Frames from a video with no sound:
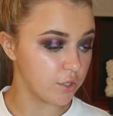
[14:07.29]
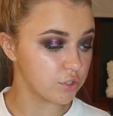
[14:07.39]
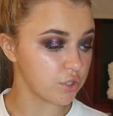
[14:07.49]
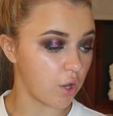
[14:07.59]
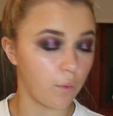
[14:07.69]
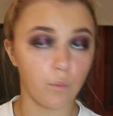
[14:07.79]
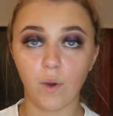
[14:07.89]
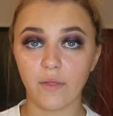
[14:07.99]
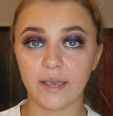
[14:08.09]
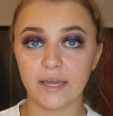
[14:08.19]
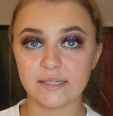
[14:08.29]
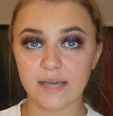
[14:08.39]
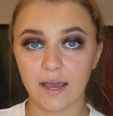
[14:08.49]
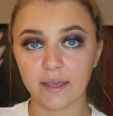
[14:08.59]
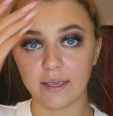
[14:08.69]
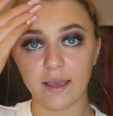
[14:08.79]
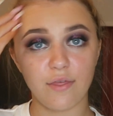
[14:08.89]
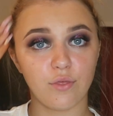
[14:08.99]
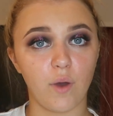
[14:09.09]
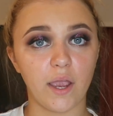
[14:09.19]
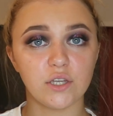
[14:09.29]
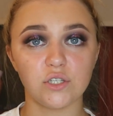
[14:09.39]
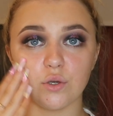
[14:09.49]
So while they're getting tacky, I thought I could